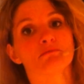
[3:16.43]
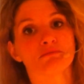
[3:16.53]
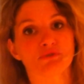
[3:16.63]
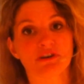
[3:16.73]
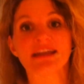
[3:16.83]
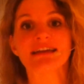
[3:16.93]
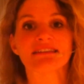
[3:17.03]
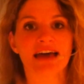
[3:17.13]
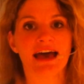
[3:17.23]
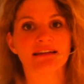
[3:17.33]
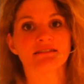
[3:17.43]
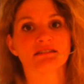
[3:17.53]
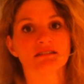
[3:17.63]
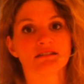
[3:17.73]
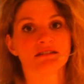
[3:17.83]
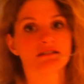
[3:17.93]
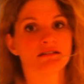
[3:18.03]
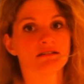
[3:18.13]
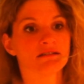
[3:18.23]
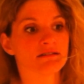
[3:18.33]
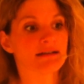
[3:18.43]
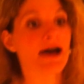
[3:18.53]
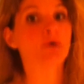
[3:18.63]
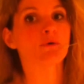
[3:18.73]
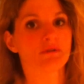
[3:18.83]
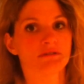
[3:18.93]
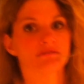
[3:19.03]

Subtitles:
bring that out